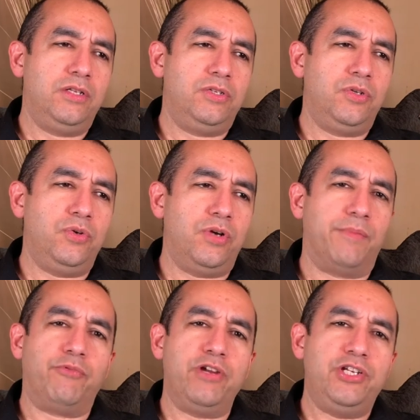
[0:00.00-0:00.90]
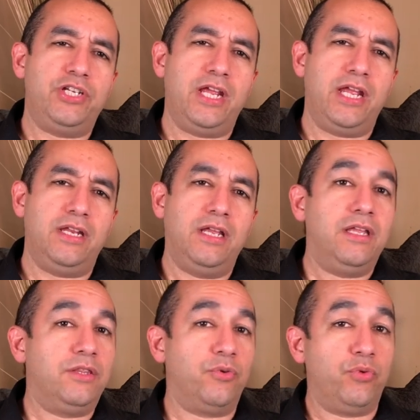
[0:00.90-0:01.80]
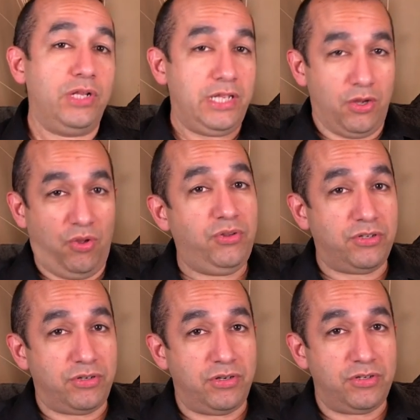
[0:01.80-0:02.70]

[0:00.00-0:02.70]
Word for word: to appreciate the really older